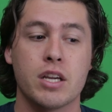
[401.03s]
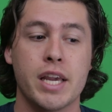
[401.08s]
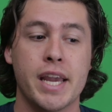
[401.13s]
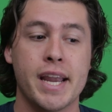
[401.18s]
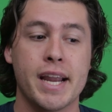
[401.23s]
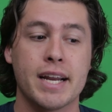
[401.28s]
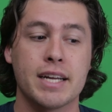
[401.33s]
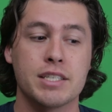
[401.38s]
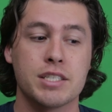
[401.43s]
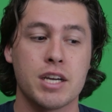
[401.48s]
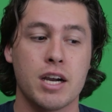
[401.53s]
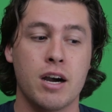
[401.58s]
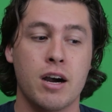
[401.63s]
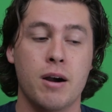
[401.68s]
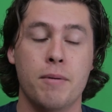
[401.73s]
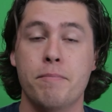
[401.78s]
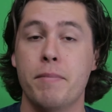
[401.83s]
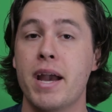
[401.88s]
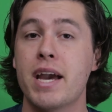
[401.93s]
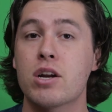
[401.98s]

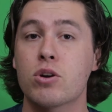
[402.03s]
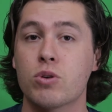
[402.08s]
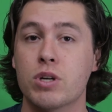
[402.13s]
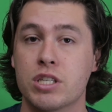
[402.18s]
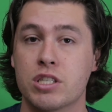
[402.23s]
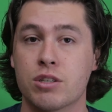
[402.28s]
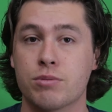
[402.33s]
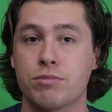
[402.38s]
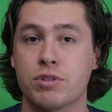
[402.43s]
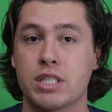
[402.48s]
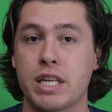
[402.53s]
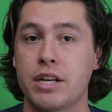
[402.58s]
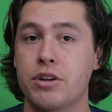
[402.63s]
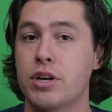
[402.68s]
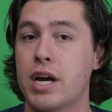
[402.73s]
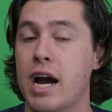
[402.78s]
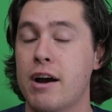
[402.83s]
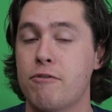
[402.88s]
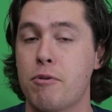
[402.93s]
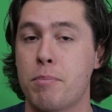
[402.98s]
mannerisms that
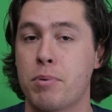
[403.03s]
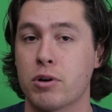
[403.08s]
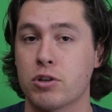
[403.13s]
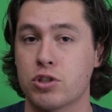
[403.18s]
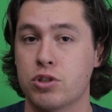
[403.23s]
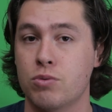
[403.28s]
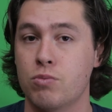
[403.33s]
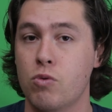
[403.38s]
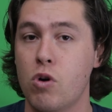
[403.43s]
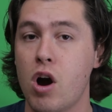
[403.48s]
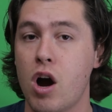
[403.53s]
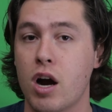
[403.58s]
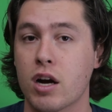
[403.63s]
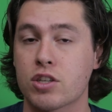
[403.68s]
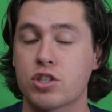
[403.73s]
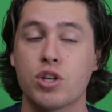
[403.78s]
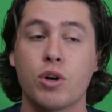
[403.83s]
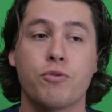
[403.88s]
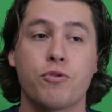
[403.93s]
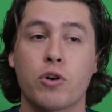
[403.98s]
you have a person
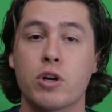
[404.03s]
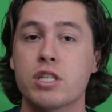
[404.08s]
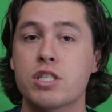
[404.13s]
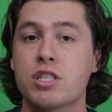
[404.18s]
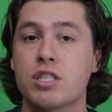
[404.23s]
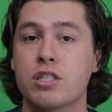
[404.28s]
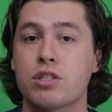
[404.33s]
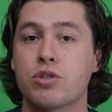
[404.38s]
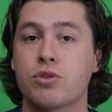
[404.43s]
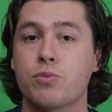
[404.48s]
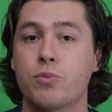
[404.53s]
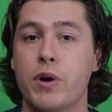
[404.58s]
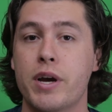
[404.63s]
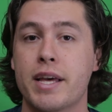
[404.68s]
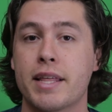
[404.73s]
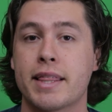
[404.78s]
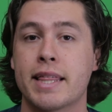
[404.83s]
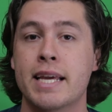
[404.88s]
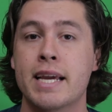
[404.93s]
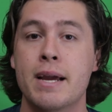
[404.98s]
walk. So for instance,
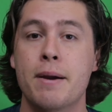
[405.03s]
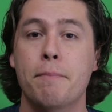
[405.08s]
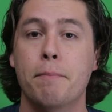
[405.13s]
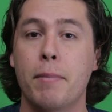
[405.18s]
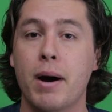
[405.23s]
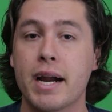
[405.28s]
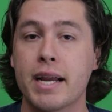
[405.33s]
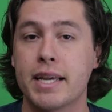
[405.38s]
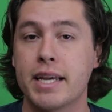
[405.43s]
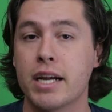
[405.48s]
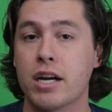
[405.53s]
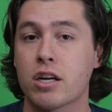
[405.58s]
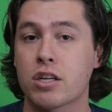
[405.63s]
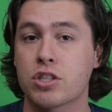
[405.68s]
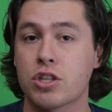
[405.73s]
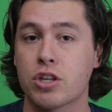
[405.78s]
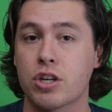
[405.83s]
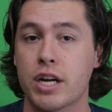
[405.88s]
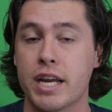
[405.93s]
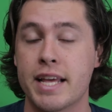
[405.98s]
with my
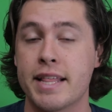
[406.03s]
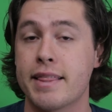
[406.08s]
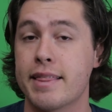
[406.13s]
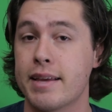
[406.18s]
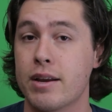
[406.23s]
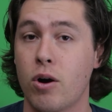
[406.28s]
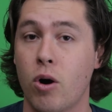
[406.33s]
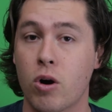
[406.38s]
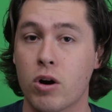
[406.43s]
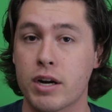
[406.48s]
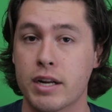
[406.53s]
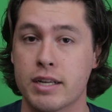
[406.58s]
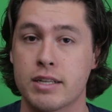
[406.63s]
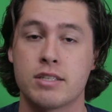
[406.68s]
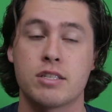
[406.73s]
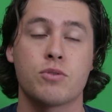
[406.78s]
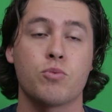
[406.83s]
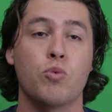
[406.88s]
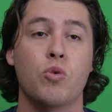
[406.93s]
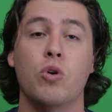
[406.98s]
character in The
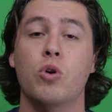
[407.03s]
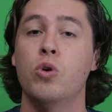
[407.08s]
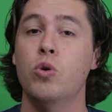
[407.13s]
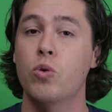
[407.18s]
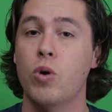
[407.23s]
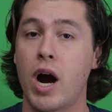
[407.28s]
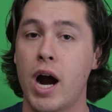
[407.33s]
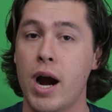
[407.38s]
Artist, who